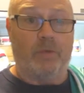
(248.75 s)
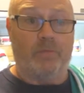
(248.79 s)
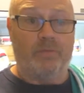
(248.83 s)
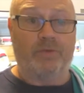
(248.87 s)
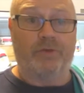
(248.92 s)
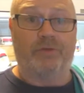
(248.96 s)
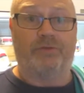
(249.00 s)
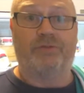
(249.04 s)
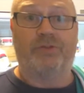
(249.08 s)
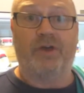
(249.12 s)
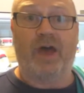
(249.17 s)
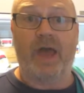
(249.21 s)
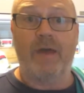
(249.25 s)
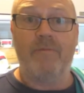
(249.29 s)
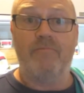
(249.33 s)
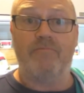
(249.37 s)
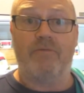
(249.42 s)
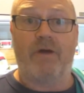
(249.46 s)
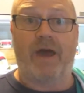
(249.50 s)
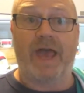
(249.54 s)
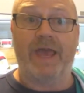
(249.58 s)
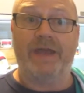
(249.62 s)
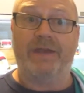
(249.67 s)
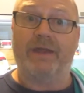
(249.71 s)
the same
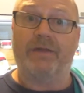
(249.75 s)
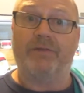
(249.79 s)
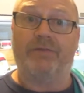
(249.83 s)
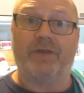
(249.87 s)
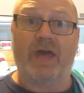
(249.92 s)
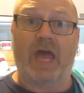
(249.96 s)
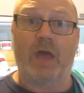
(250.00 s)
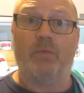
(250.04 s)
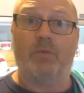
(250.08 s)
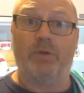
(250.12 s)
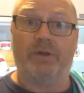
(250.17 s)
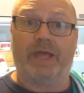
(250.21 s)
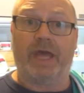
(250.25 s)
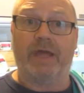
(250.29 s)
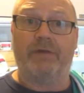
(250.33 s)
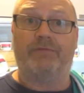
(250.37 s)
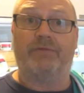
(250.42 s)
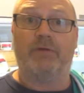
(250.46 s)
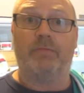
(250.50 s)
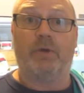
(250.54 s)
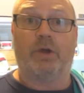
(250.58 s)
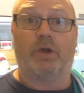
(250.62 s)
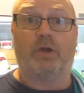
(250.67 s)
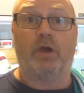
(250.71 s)
rate as they would get
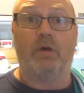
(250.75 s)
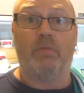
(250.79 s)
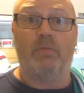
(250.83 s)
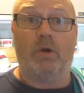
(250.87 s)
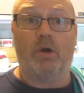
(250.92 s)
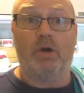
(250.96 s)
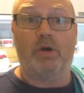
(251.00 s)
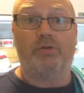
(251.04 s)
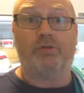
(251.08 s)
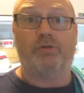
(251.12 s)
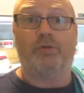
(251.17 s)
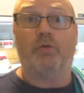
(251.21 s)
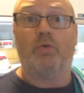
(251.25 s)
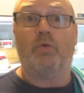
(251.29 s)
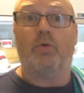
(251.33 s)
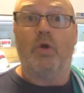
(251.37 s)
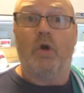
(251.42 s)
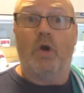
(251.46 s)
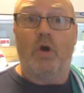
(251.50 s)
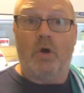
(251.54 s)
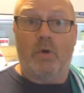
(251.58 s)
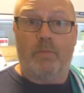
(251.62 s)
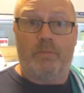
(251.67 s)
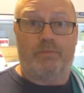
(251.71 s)
from a commercial
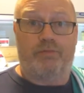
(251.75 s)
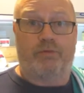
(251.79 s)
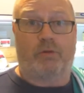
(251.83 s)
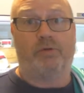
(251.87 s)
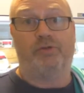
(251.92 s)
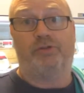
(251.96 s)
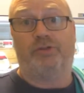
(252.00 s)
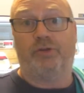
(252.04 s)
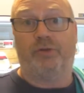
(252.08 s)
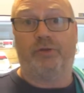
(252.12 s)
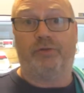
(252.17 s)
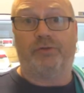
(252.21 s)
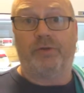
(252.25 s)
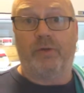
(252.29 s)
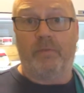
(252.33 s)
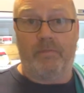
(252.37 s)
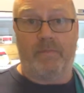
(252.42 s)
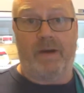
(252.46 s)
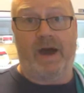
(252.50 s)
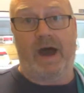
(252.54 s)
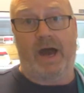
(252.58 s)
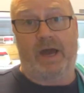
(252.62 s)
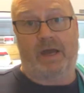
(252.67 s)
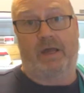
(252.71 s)
produce
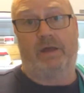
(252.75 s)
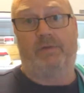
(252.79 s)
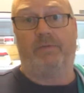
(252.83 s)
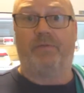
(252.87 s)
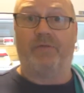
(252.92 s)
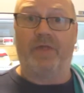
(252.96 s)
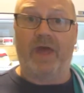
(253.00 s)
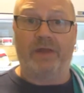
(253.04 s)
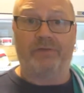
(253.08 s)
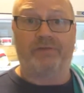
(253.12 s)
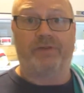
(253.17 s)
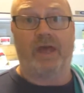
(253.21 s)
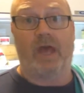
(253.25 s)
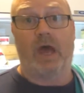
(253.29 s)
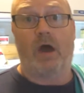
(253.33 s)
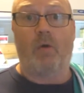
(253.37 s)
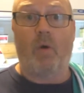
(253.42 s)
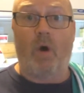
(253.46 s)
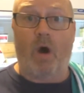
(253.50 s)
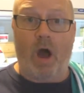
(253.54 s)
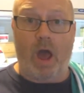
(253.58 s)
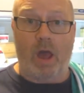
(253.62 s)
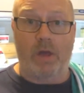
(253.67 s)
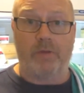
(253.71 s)
market. That's
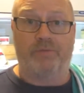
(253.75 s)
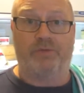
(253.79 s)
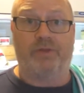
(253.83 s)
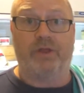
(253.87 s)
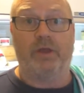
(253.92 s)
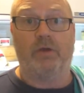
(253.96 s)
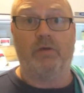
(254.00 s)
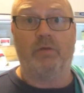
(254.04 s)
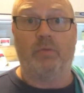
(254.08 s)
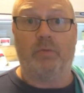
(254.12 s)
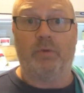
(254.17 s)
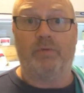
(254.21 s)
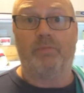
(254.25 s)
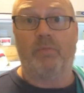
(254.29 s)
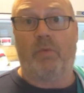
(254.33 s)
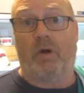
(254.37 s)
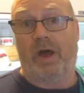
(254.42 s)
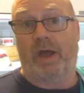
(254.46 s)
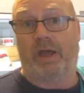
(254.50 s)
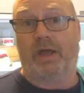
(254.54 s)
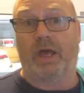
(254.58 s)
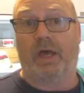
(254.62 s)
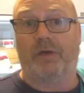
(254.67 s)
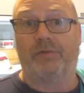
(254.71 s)
how I deal with
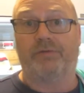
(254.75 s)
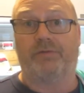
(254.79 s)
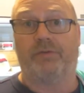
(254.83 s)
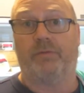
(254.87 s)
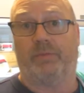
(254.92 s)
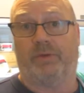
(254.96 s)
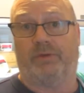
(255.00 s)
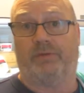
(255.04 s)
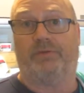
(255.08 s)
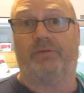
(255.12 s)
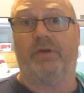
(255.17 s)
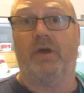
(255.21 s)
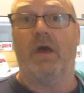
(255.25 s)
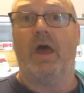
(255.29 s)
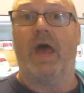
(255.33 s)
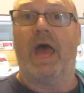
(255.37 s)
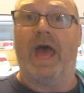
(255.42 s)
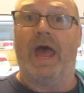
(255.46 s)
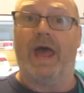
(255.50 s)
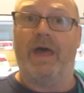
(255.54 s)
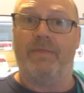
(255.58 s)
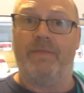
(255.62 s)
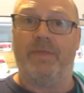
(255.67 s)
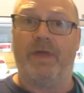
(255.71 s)
my customers,
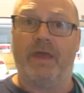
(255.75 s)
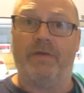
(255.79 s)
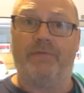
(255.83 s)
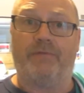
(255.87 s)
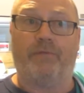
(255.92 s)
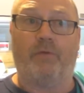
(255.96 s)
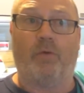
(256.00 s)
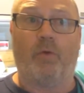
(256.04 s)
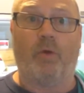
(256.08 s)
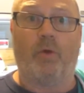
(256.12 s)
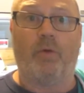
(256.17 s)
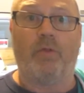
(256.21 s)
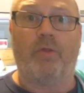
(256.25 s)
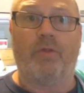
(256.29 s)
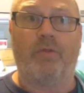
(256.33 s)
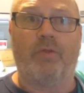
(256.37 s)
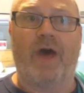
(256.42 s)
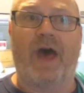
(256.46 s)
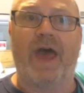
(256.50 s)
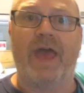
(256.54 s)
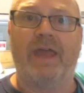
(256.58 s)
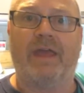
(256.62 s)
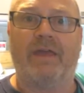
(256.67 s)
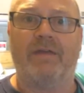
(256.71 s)
and therefore
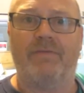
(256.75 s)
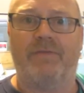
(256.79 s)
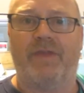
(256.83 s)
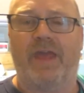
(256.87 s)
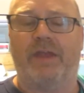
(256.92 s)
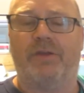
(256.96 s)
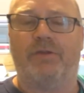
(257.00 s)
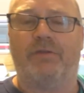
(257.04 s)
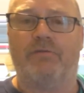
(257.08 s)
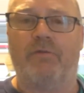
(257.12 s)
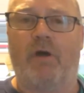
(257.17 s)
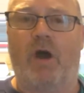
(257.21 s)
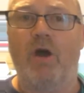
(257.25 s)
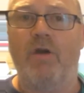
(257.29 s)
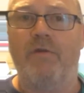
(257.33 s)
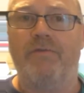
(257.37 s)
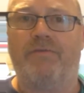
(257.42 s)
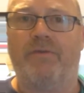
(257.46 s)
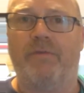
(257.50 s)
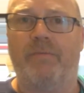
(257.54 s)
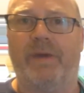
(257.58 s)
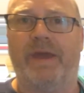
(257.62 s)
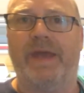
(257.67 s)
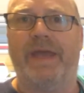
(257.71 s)
they can then grow
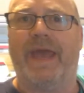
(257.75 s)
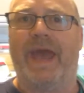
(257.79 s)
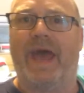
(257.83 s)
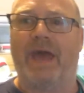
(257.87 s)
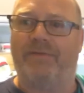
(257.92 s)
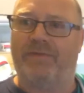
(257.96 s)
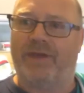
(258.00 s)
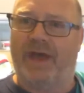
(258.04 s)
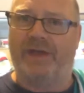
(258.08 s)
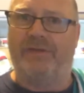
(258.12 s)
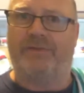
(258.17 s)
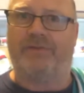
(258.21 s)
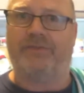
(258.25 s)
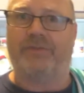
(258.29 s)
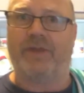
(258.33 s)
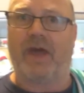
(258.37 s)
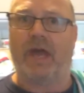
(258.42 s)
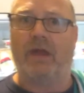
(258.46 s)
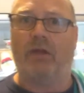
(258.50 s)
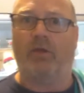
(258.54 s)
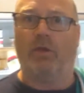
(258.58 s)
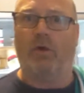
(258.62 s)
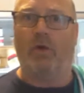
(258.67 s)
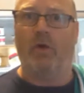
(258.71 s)
for me and they
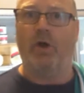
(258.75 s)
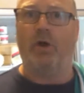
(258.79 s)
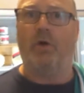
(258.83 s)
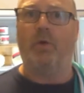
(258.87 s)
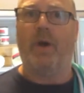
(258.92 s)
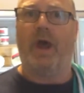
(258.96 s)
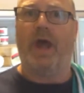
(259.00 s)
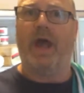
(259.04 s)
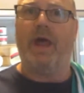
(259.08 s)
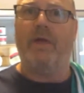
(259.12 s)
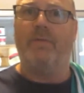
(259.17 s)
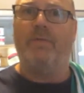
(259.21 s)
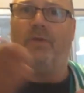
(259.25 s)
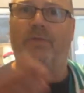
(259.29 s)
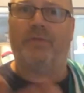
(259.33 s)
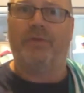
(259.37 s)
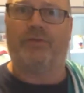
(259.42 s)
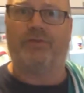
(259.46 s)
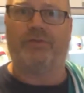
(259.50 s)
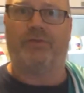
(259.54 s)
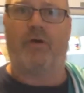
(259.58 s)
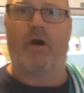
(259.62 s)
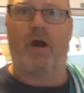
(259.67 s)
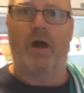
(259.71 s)
stay loyal, and the
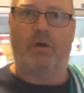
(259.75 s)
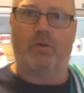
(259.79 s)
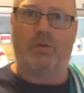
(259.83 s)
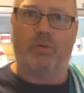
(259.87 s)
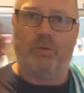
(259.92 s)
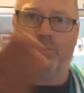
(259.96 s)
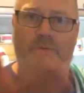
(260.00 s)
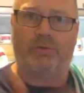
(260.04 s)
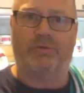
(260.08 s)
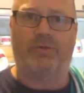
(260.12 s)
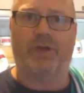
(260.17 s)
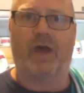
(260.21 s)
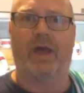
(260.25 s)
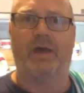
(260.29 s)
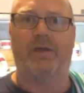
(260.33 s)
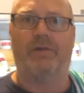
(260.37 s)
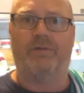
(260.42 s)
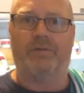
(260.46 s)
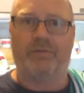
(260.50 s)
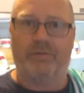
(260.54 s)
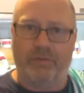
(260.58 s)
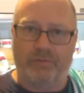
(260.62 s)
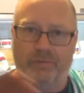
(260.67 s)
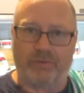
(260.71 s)
cycle
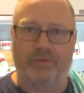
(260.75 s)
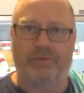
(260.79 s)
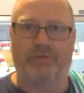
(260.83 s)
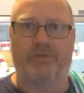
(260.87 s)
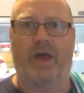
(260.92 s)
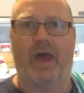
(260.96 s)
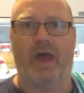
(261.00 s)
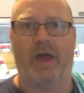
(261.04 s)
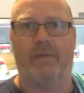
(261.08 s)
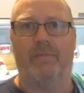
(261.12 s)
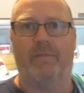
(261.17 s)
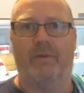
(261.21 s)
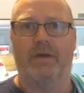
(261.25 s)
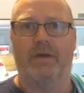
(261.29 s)
stays the same.